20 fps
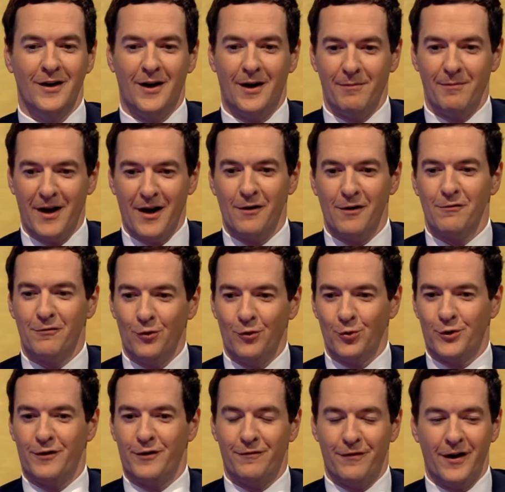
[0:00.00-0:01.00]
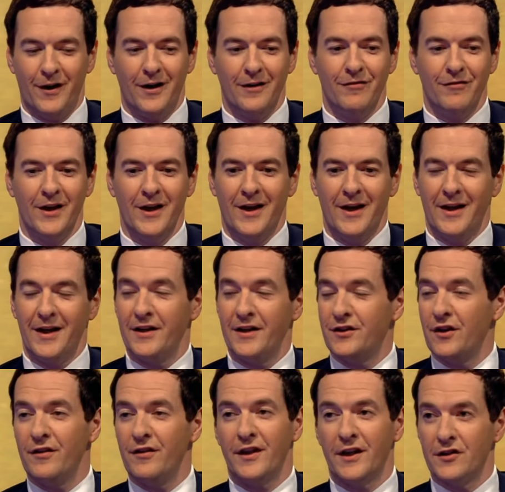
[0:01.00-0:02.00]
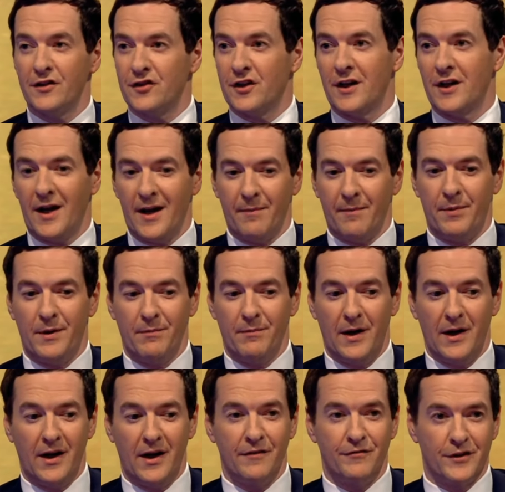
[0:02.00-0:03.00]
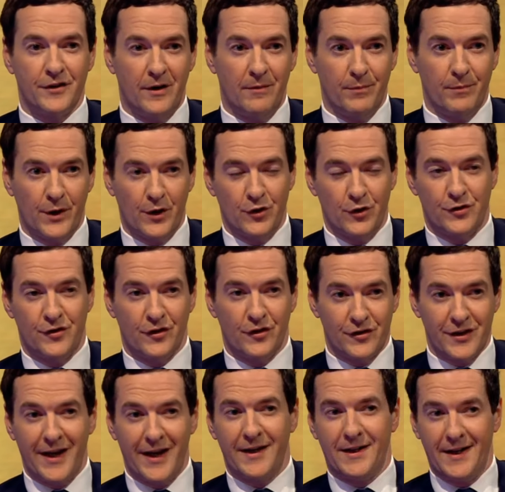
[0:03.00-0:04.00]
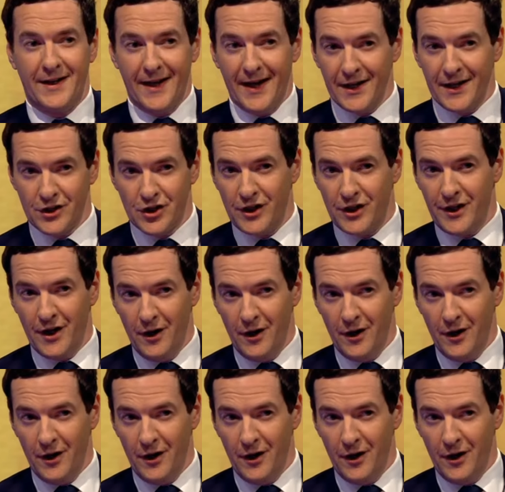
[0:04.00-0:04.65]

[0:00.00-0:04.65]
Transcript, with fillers: I'm now 45, and I don't think it's going to happen in my lifetime because, sadly, actually,